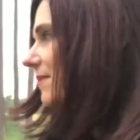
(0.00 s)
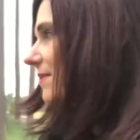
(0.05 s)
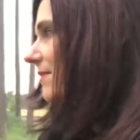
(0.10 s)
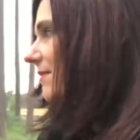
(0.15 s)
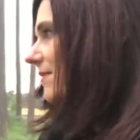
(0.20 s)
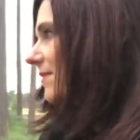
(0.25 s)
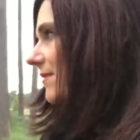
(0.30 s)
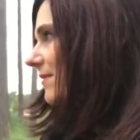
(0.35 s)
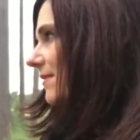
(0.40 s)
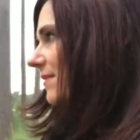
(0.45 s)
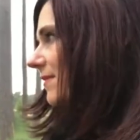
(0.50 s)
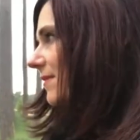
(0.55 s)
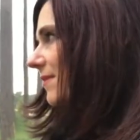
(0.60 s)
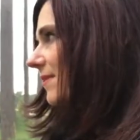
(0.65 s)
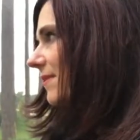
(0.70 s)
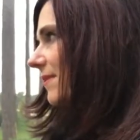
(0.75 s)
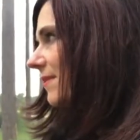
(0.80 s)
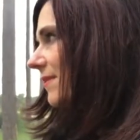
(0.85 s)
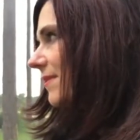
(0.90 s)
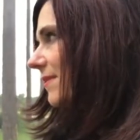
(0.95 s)

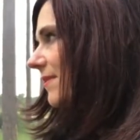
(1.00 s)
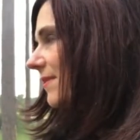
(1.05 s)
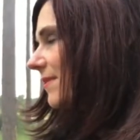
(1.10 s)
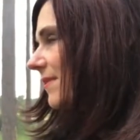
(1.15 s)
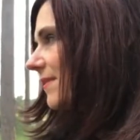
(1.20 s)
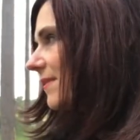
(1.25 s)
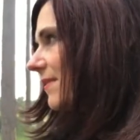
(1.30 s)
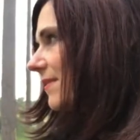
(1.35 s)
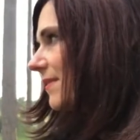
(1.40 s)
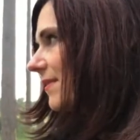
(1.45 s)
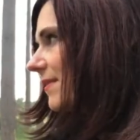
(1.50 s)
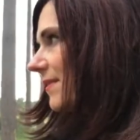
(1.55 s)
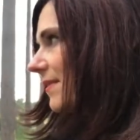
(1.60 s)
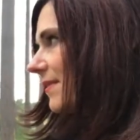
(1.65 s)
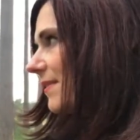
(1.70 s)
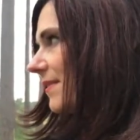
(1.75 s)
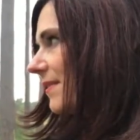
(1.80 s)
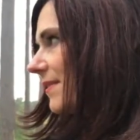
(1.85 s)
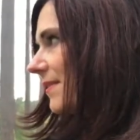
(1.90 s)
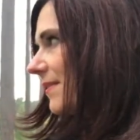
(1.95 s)

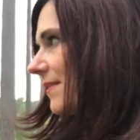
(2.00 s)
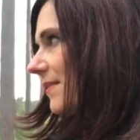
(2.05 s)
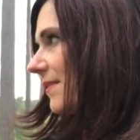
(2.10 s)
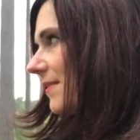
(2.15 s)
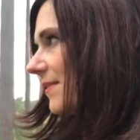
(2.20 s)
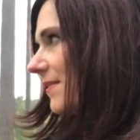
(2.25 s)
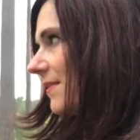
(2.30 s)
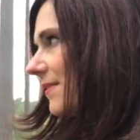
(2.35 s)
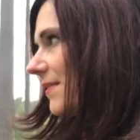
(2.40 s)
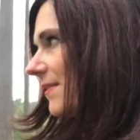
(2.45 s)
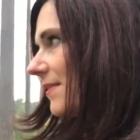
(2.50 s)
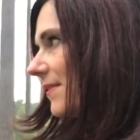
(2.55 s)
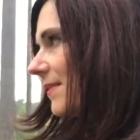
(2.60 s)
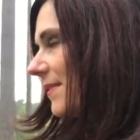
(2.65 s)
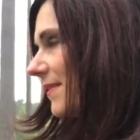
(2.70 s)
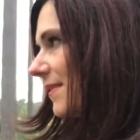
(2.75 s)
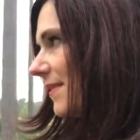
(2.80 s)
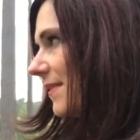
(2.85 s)
No words are spoken by the person on screen.